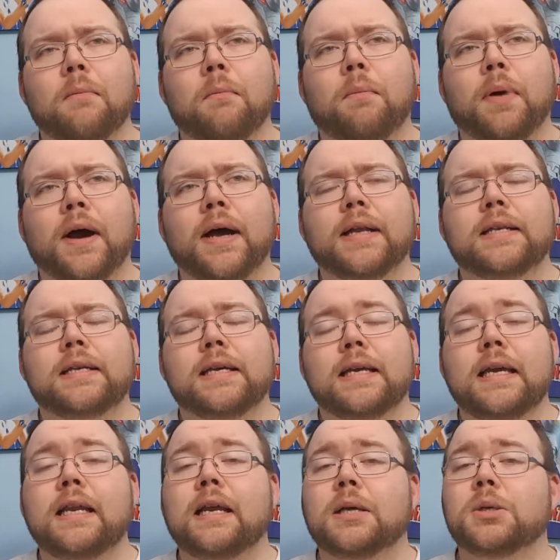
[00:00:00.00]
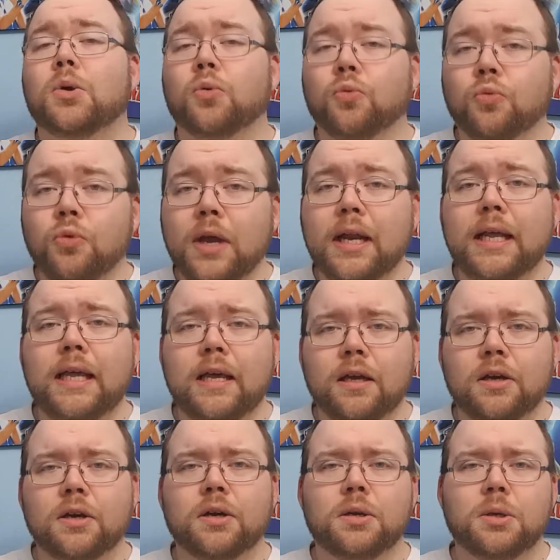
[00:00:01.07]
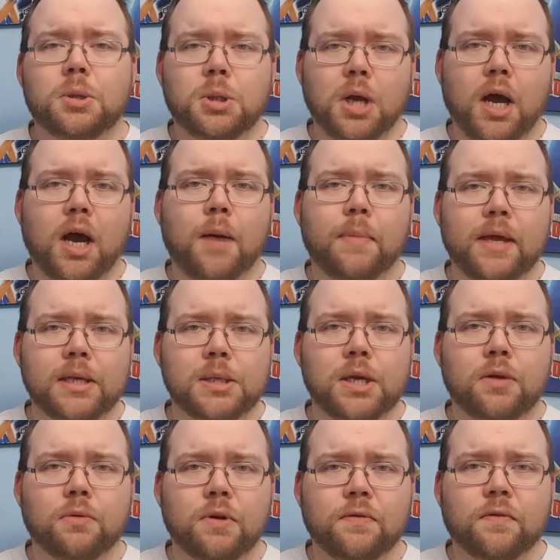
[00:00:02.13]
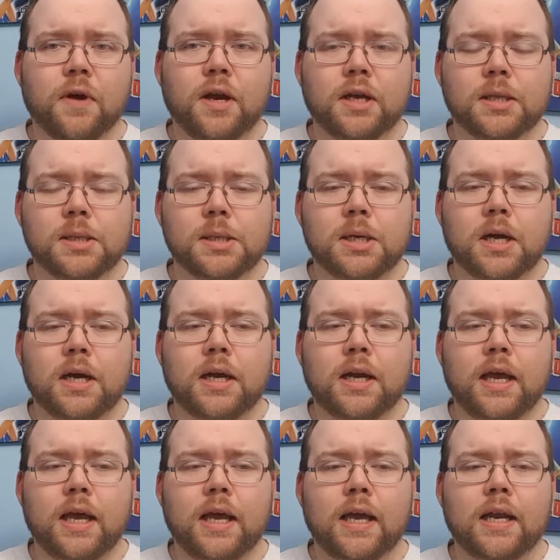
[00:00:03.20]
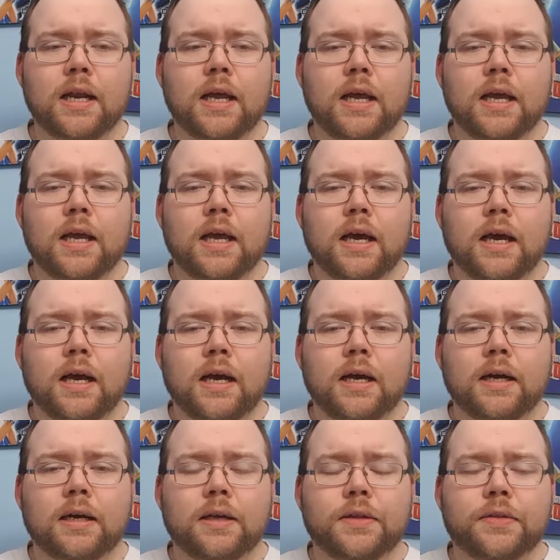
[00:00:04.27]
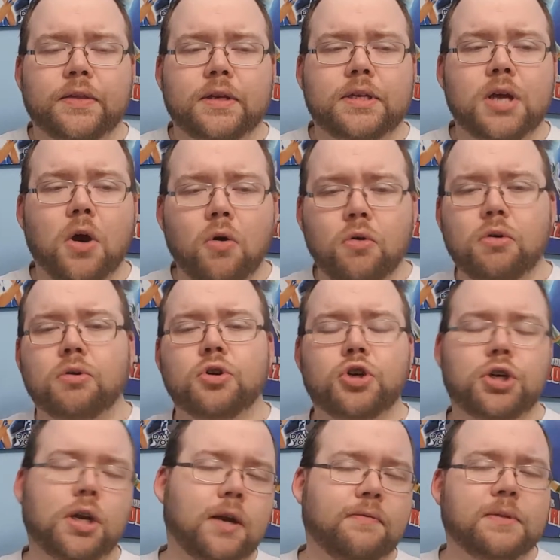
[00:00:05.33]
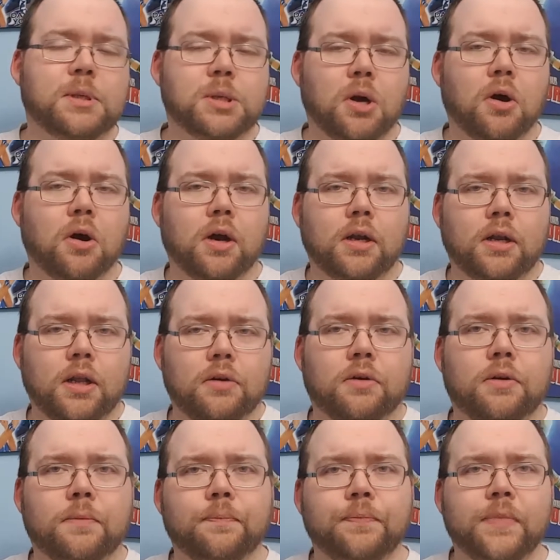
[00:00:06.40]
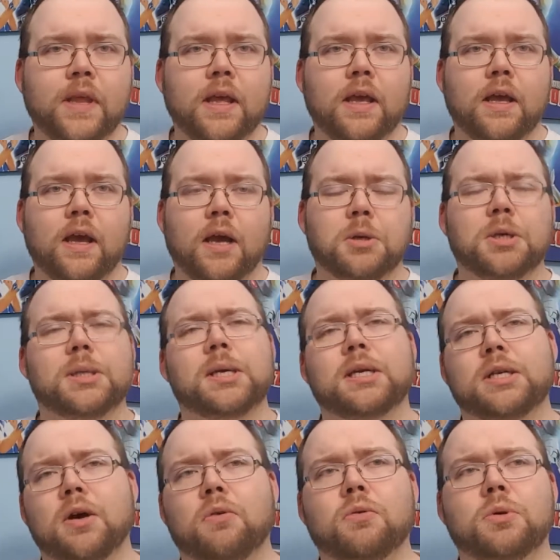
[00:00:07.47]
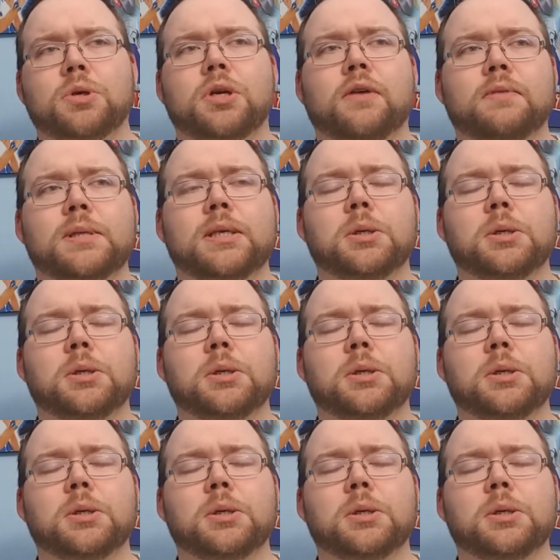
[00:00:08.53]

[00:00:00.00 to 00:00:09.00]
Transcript: But he does a really good job as Henry Frankenstein, and uh, the tonal shifts are a little. I shouldn't say tonal shifts.